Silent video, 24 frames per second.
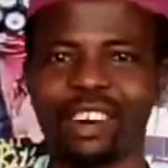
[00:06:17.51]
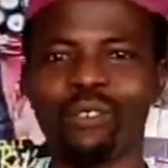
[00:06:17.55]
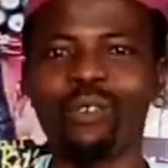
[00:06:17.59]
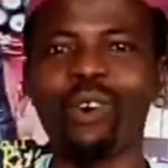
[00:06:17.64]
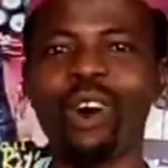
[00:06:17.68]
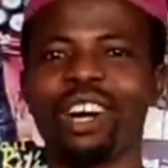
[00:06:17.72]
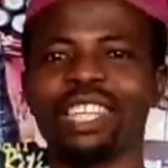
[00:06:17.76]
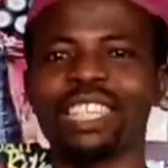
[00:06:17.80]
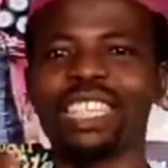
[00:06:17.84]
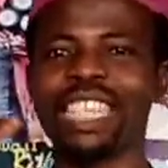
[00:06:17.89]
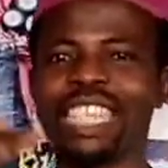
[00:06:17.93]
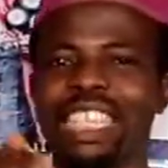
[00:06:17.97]

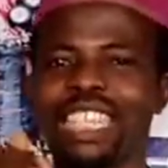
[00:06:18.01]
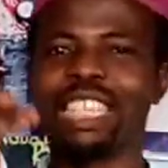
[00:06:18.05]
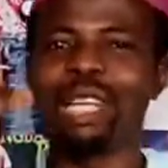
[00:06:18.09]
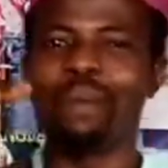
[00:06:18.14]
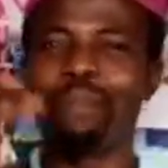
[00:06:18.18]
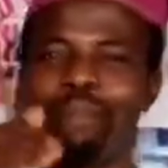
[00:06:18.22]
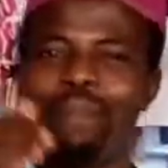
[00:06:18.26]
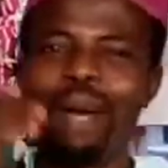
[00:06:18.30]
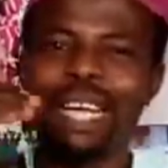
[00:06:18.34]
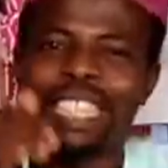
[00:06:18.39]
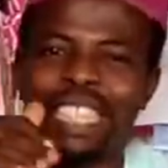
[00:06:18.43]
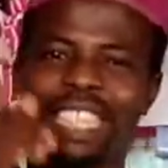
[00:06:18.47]
What is the
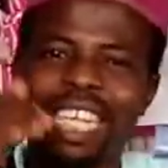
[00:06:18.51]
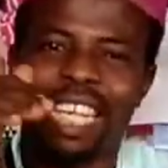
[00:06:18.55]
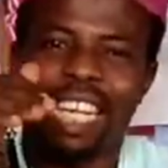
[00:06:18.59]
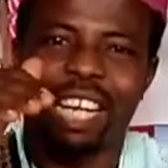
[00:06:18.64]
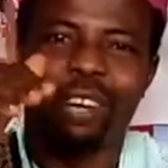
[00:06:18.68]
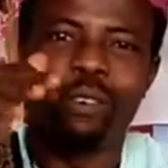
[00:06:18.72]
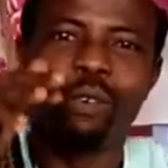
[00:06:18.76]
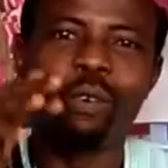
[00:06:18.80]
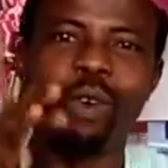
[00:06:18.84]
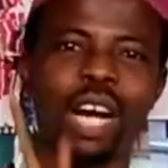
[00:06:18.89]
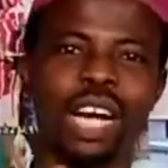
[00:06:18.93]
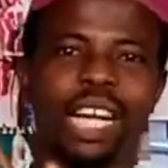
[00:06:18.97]
basic
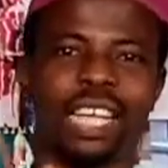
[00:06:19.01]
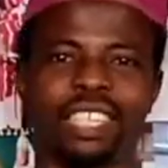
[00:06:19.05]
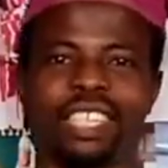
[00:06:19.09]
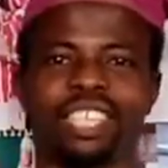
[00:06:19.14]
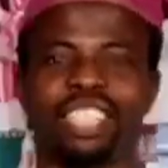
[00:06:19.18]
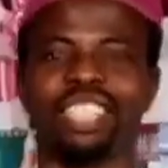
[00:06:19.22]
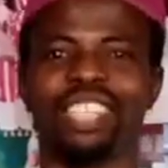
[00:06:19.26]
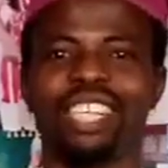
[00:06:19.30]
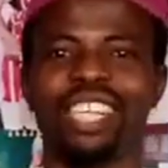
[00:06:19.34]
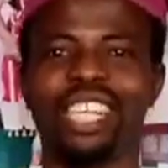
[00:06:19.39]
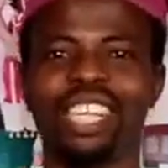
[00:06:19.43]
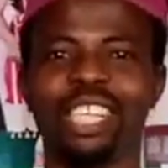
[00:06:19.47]
word
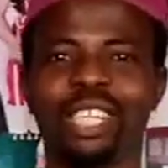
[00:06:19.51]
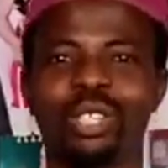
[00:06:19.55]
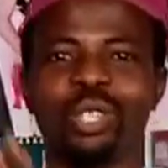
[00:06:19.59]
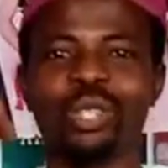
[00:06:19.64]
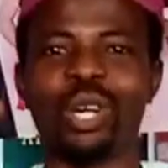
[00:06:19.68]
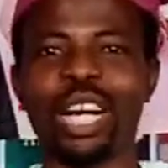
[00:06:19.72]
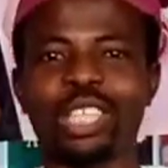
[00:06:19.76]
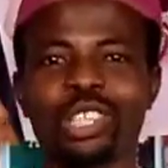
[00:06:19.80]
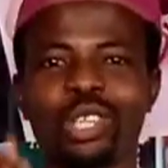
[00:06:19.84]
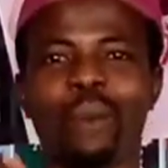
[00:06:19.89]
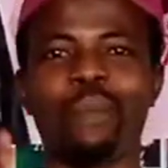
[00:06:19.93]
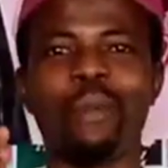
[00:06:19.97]
you
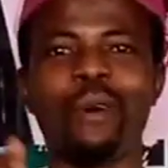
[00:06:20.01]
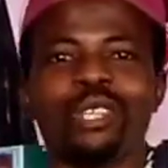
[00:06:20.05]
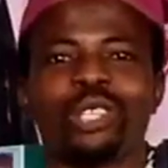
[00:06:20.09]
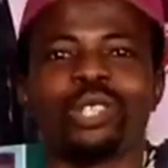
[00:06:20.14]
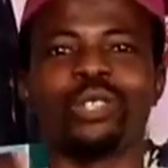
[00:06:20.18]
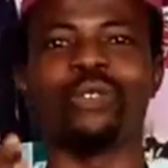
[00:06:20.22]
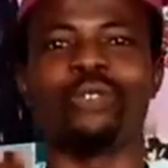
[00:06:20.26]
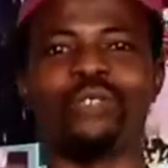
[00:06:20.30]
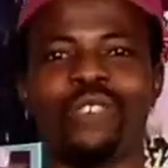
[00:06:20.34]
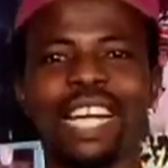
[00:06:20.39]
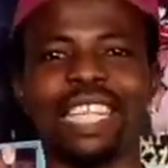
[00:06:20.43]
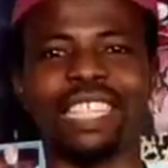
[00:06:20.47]
are supposed
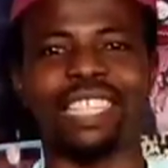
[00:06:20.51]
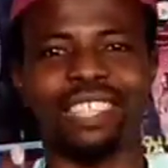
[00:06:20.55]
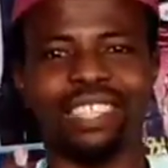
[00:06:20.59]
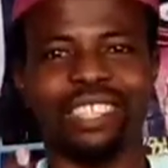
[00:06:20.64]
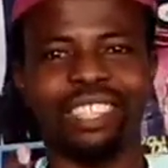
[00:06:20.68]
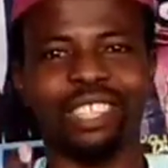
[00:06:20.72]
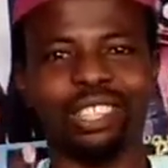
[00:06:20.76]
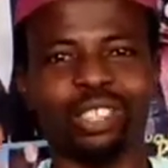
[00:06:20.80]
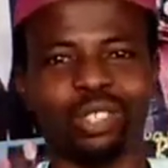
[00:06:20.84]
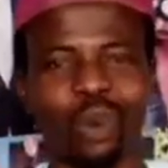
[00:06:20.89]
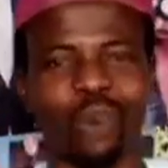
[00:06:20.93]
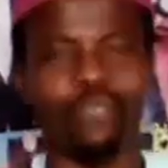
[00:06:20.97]
to first
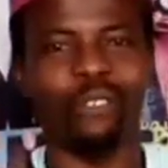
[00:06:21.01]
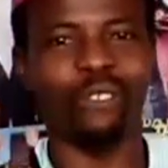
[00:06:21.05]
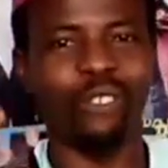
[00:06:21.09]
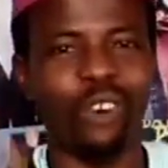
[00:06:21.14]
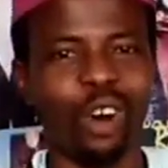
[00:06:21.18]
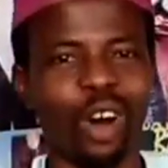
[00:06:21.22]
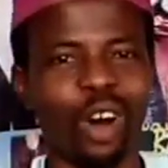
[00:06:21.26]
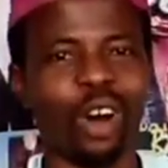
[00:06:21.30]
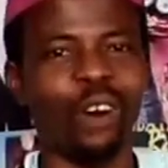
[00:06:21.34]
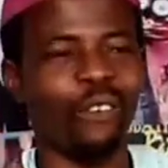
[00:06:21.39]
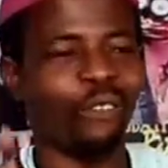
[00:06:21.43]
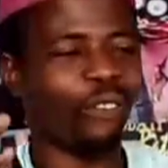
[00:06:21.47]
of
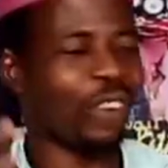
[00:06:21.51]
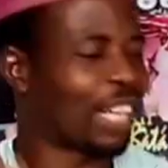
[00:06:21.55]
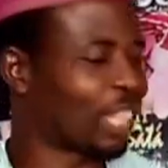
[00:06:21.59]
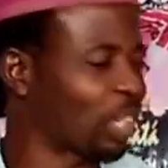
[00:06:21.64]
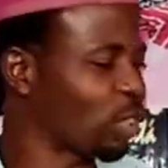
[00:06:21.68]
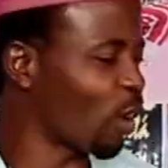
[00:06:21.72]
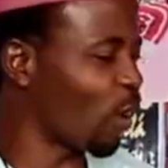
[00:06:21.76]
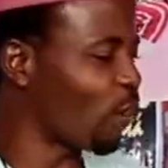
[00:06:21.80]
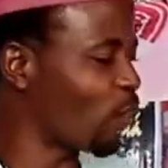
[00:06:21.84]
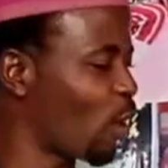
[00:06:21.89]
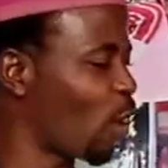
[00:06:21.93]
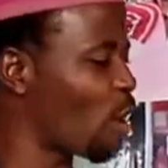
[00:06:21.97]

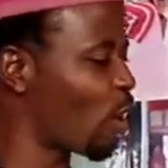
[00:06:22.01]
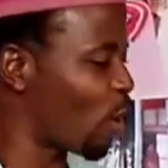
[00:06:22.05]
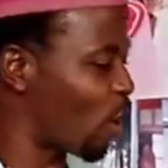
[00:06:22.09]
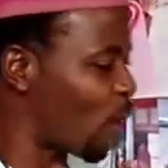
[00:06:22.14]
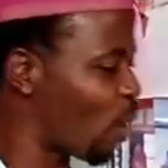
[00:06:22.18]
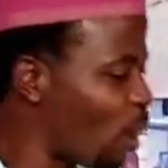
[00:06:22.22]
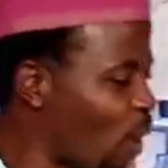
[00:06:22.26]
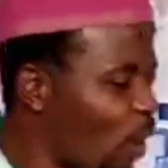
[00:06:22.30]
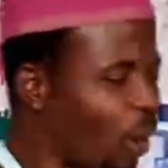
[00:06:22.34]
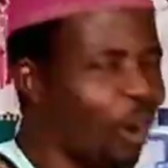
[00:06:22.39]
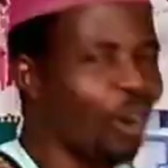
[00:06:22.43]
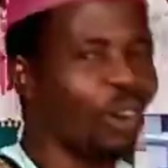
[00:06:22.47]
all
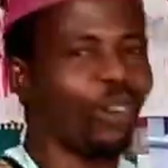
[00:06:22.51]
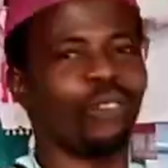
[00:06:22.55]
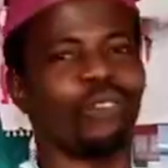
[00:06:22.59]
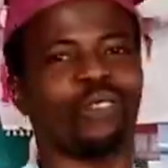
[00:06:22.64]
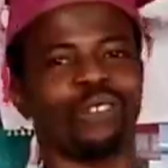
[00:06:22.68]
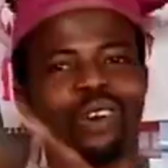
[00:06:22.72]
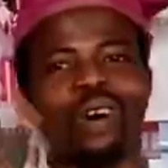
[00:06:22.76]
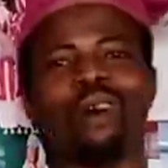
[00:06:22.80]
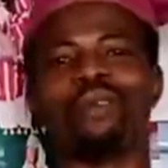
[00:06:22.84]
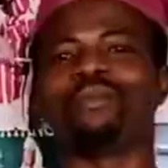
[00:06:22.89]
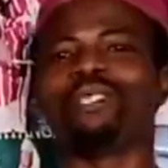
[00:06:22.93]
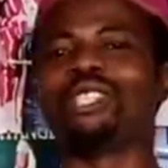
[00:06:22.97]
call
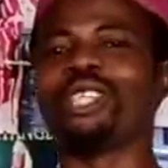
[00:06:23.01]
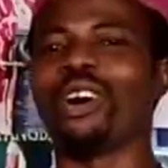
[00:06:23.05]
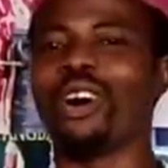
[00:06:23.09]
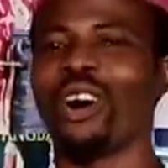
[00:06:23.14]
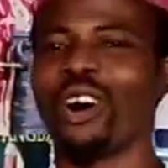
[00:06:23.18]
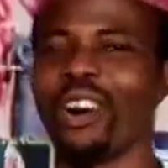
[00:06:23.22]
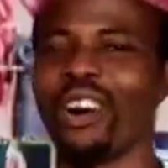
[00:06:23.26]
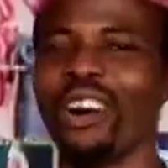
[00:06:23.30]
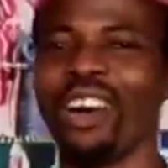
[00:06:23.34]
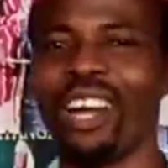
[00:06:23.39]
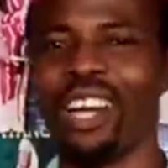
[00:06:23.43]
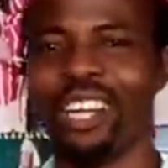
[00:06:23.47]
from
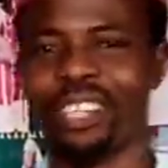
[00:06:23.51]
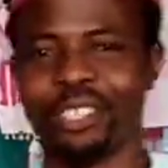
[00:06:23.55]
your